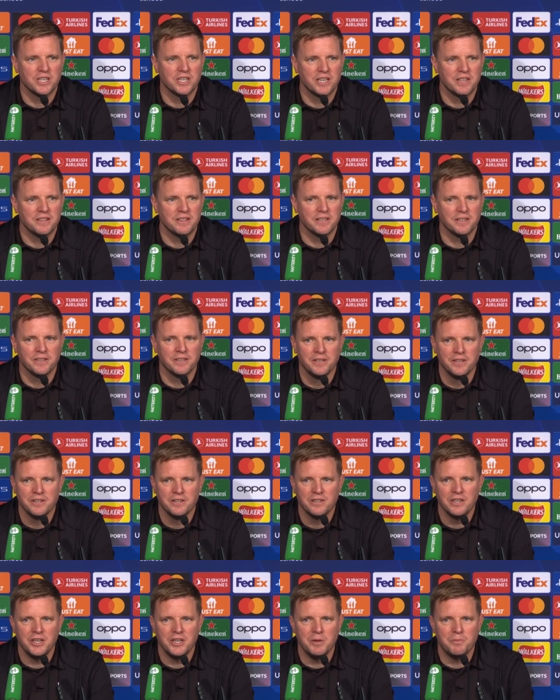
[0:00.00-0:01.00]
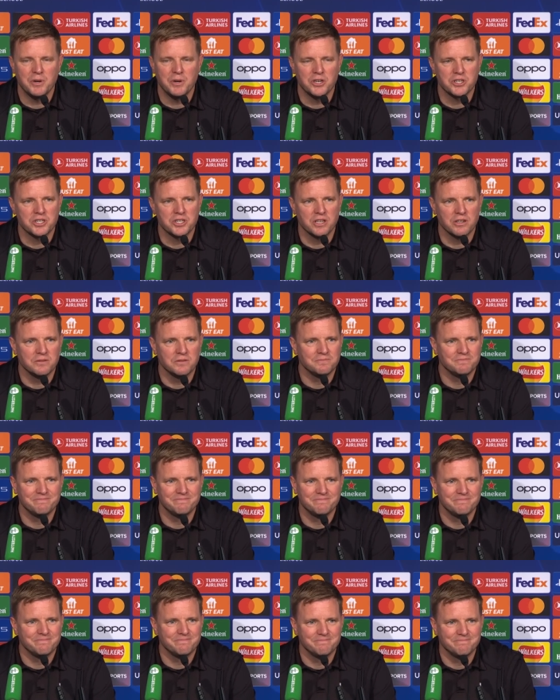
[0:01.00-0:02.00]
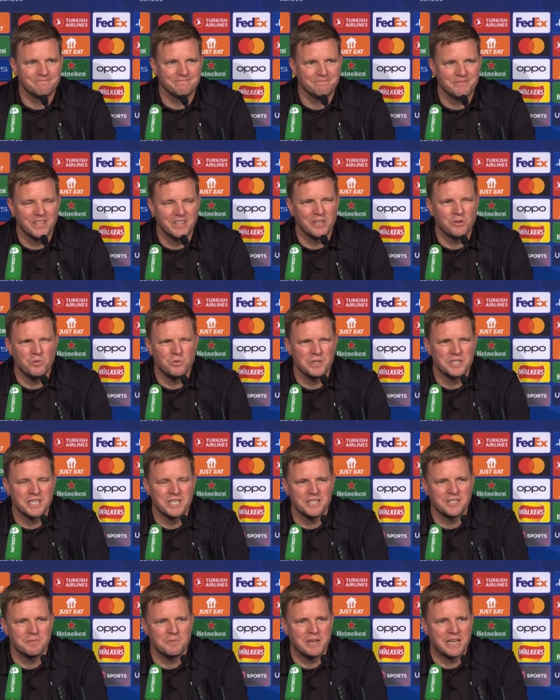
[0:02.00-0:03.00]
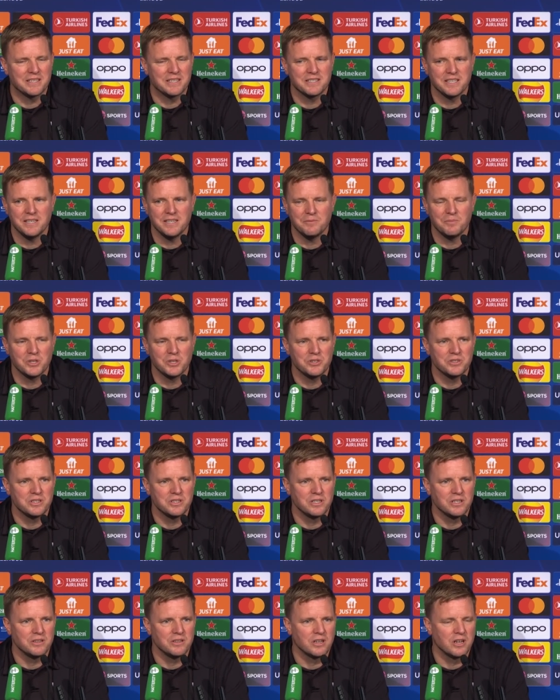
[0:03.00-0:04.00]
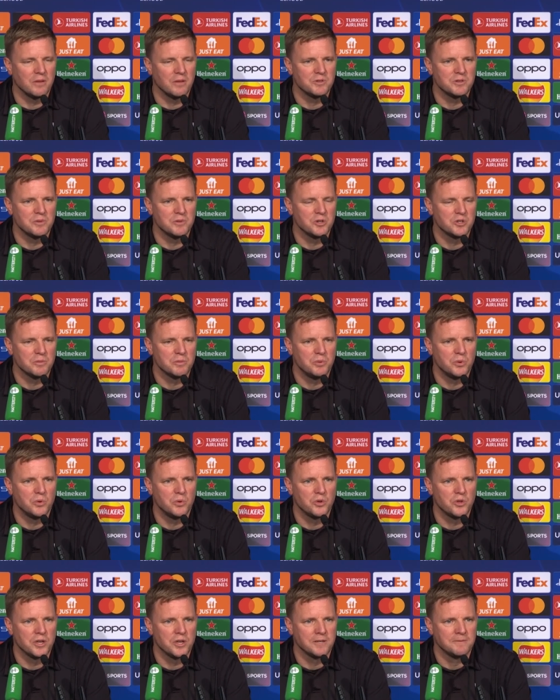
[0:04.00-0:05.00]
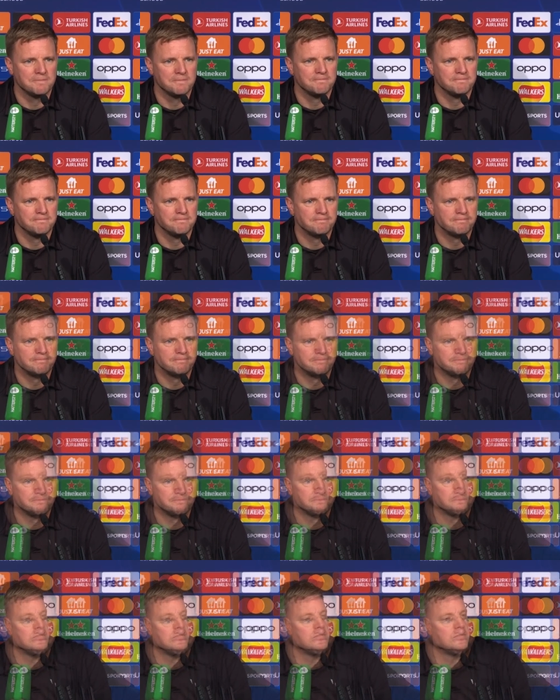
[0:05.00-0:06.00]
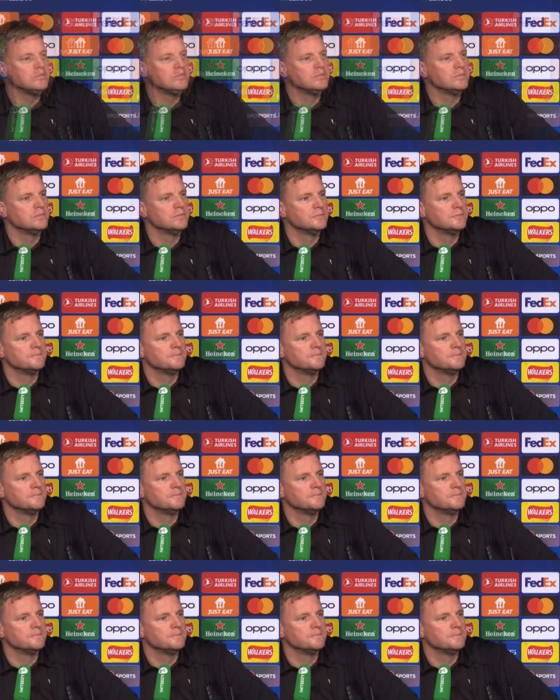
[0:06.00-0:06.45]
And I think any personal thing always takes a back seat because the club's the most important thing.